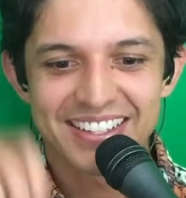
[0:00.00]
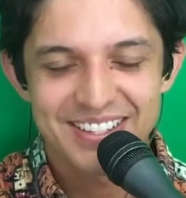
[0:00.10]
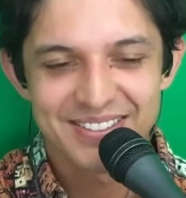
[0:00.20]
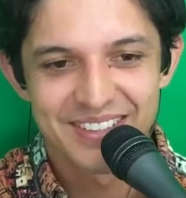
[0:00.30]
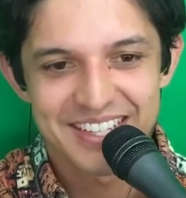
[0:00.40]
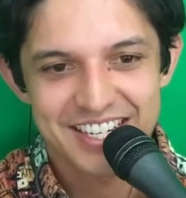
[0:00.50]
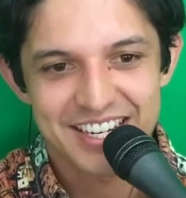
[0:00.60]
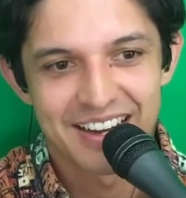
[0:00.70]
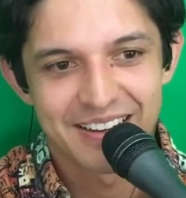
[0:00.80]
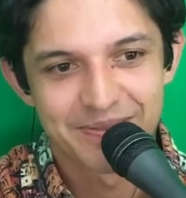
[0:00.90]
too much
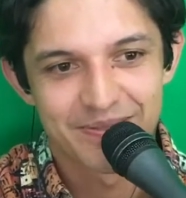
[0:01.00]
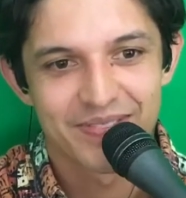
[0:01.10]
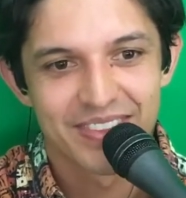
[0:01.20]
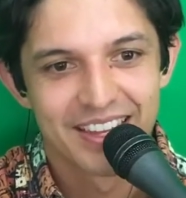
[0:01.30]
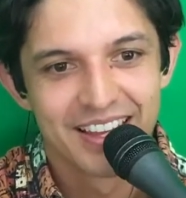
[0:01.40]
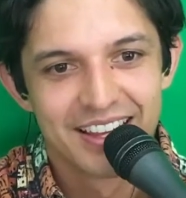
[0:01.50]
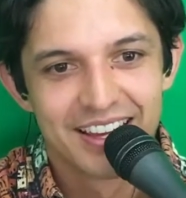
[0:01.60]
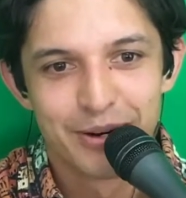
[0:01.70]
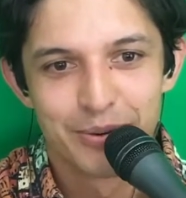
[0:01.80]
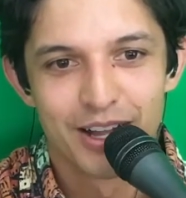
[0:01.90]
time
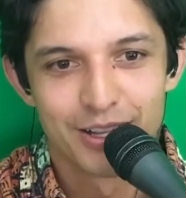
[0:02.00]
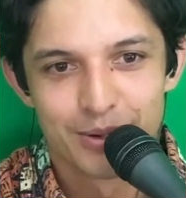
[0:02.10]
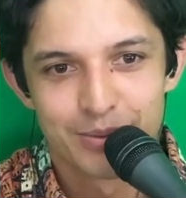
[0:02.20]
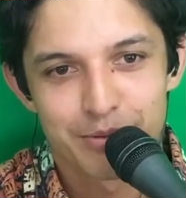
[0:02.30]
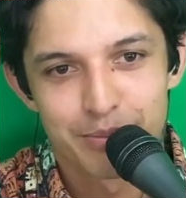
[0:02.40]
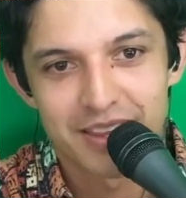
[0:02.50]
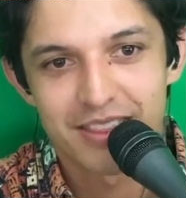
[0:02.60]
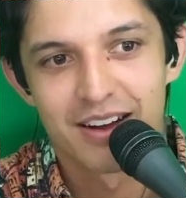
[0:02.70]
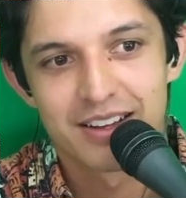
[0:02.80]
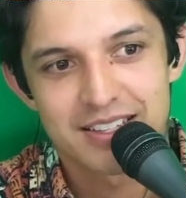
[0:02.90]
alone with my
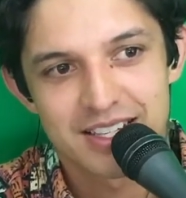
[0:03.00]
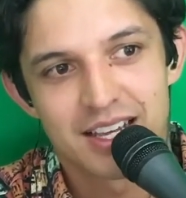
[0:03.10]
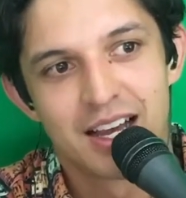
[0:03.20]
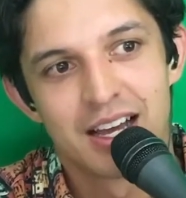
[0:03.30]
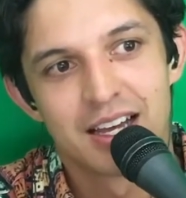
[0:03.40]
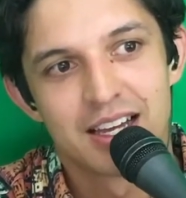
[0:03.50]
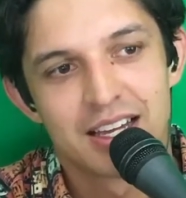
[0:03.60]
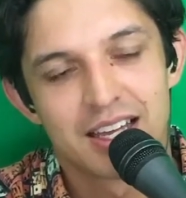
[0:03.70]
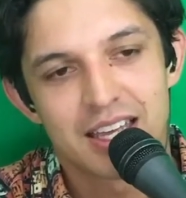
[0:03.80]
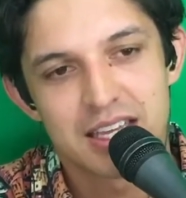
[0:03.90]
thoughts.
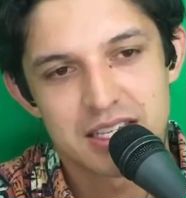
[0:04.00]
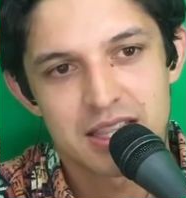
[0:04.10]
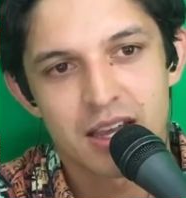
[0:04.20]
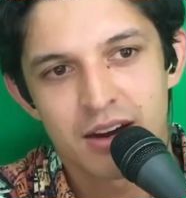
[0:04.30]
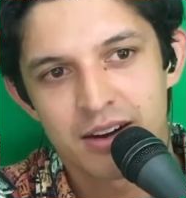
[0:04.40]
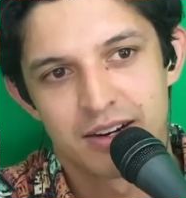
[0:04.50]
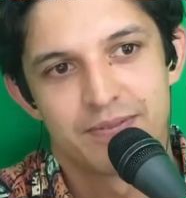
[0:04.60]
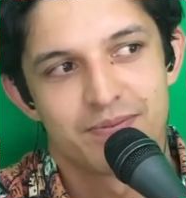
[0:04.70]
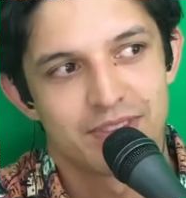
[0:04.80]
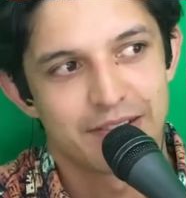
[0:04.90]
Is there,
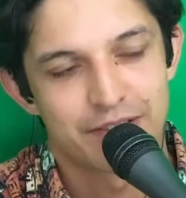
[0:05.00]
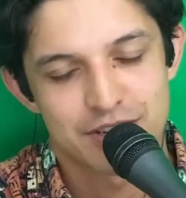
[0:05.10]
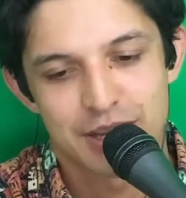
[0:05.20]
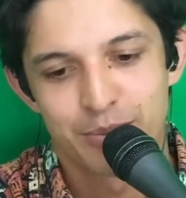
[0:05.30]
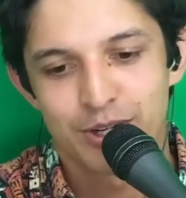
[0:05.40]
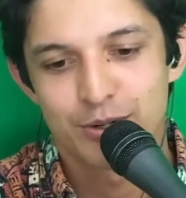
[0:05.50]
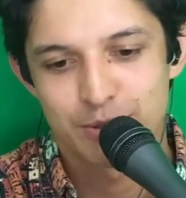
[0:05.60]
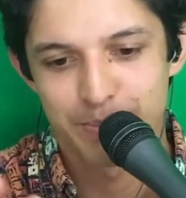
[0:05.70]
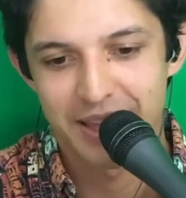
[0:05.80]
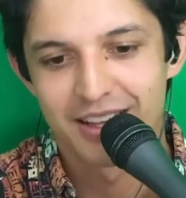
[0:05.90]
for someone
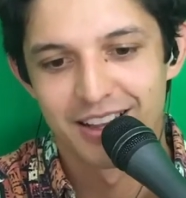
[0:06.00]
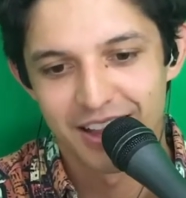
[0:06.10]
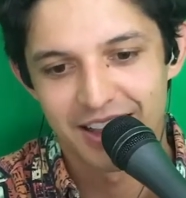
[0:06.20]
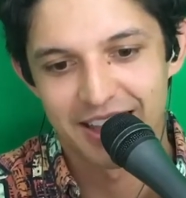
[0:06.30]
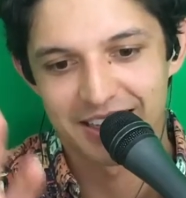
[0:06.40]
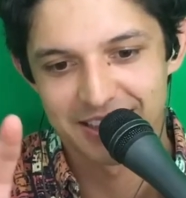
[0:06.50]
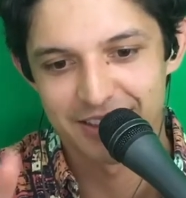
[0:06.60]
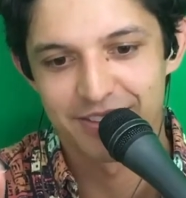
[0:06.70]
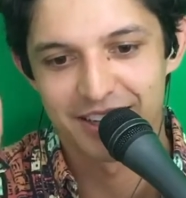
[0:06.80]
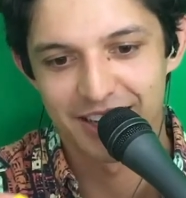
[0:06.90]
who's been like
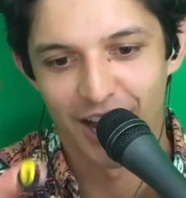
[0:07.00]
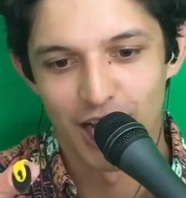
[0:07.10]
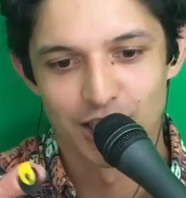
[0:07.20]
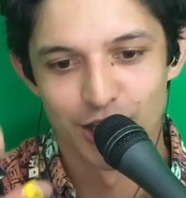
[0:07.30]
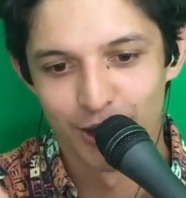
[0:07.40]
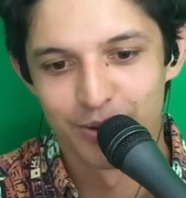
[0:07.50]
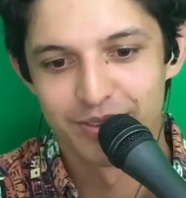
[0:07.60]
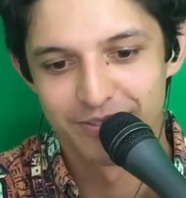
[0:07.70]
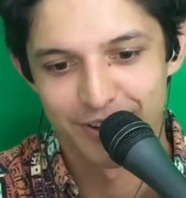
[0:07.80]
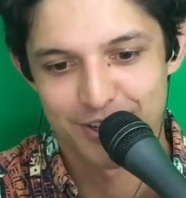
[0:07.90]
living
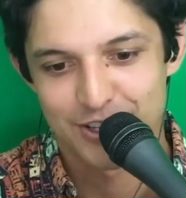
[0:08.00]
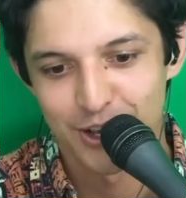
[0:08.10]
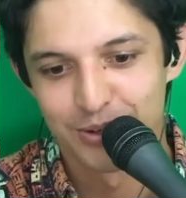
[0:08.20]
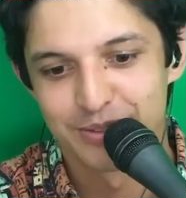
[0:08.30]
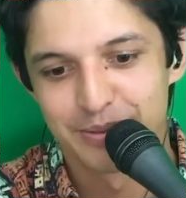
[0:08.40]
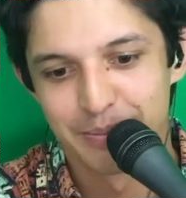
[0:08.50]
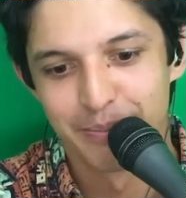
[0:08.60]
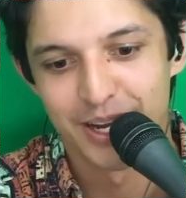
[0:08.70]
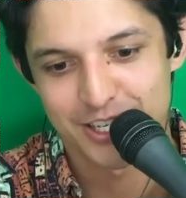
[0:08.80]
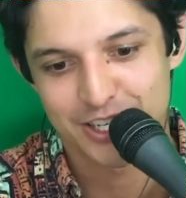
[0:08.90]
alone for so
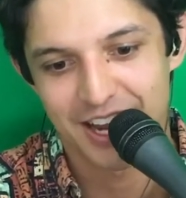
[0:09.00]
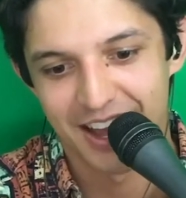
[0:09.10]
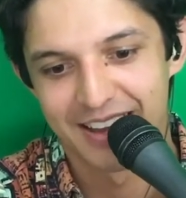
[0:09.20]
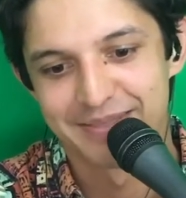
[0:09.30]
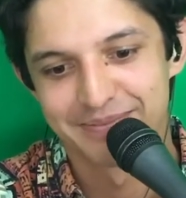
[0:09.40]
much time,